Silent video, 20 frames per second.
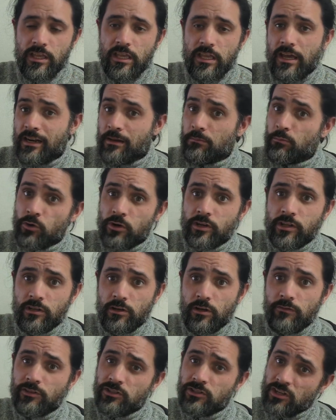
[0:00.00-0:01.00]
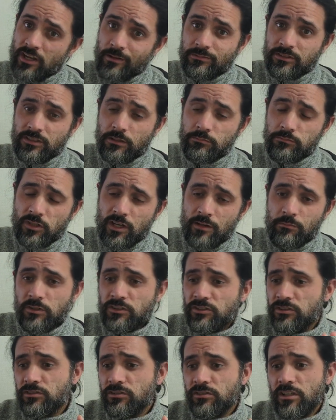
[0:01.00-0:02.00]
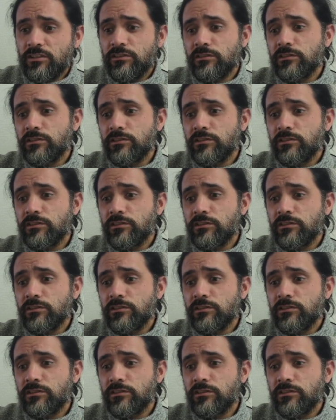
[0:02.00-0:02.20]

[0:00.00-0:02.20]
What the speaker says: working overtime sometime, which is